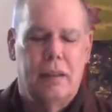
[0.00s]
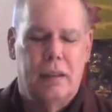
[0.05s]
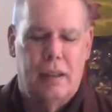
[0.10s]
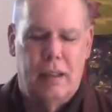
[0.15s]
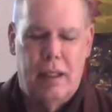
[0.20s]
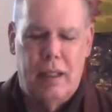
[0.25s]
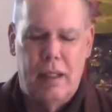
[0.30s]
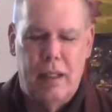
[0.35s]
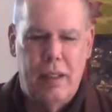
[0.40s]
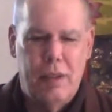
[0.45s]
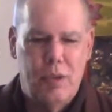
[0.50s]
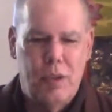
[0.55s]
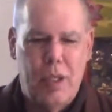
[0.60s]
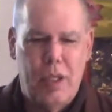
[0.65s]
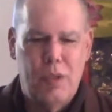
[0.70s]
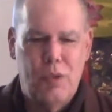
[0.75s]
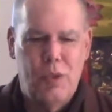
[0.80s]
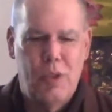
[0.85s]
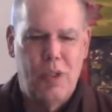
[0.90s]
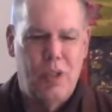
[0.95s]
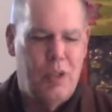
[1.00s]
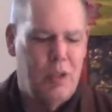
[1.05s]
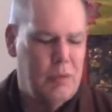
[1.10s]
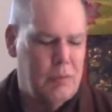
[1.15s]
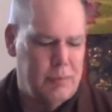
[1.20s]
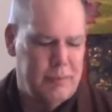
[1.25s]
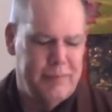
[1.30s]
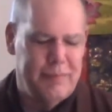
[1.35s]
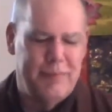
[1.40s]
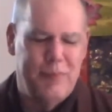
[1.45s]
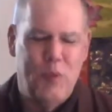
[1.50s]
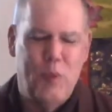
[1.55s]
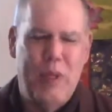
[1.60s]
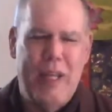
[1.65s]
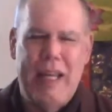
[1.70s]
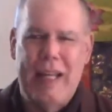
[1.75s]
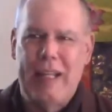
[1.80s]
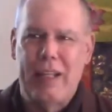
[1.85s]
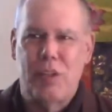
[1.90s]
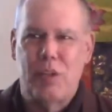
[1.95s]
and he says, you know, we
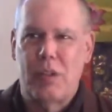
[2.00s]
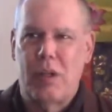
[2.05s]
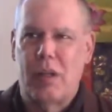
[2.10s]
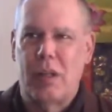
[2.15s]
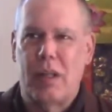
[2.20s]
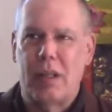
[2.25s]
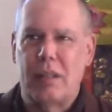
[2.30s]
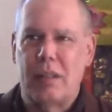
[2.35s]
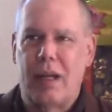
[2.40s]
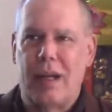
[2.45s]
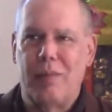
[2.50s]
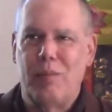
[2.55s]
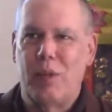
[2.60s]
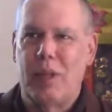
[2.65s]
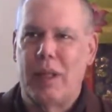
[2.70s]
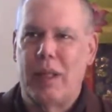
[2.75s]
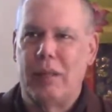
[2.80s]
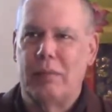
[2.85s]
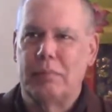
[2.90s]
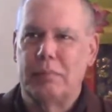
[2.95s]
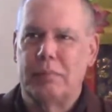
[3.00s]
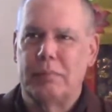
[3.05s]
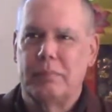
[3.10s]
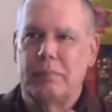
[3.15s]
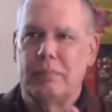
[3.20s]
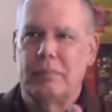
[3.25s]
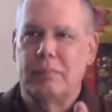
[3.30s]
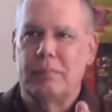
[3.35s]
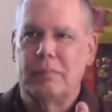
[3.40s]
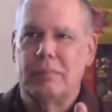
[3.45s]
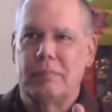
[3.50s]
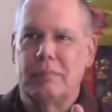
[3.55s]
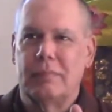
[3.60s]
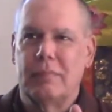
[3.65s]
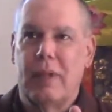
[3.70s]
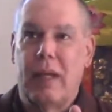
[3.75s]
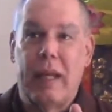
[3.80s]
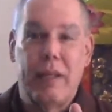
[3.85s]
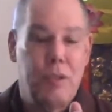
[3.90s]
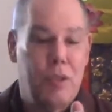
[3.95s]
got to start on time today.
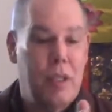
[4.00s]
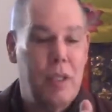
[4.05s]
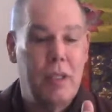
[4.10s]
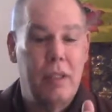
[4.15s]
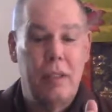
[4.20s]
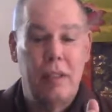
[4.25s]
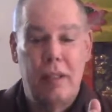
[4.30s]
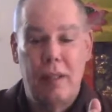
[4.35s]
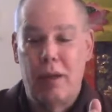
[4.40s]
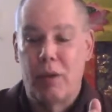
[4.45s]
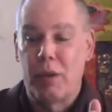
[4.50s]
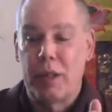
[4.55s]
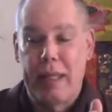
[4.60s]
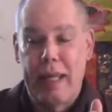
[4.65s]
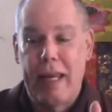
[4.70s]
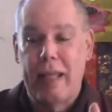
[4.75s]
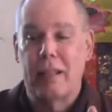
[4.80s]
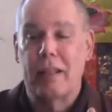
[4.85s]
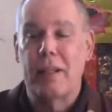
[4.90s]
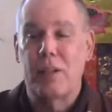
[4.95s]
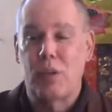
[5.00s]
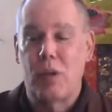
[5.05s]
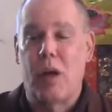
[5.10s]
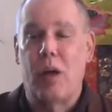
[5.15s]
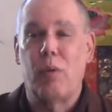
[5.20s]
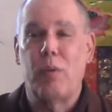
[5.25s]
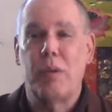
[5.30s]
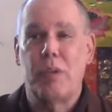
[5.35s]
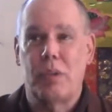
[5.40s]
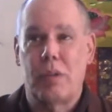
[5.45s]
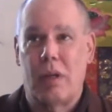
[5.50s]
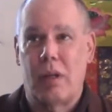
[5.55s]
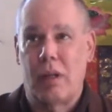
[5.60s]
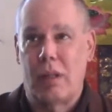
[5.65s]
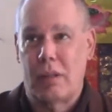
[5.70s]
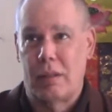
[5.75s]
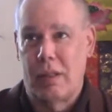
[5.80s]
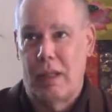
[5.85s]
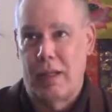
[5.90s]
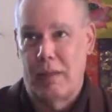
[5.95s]
I said, you know, the Catholics always start
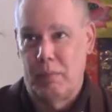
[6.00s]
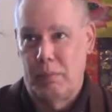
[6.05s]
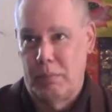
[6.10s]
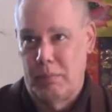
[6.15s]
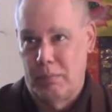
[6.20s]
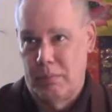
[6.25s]
on time.